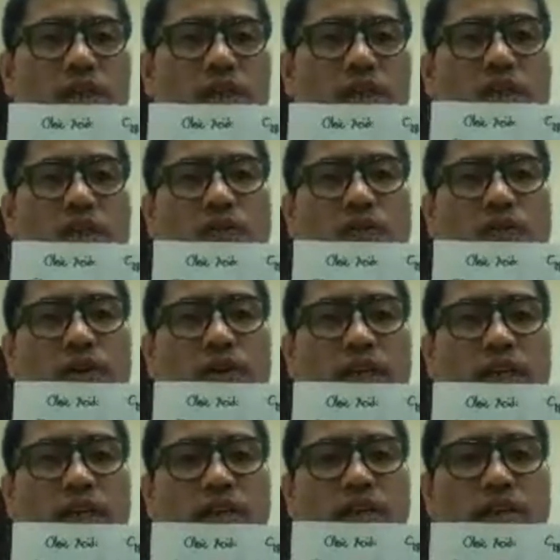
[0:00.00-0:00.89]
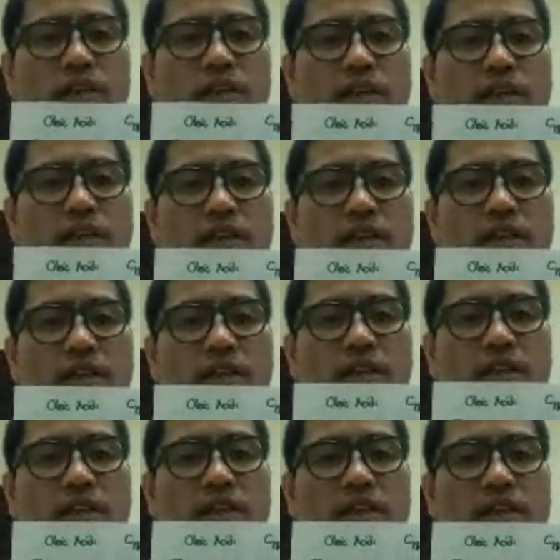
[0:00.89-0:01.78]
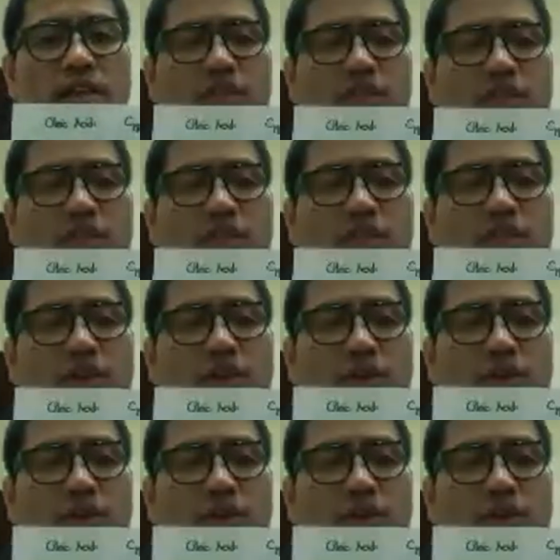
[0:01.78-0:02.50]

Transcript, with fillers: So there is the, in the corner,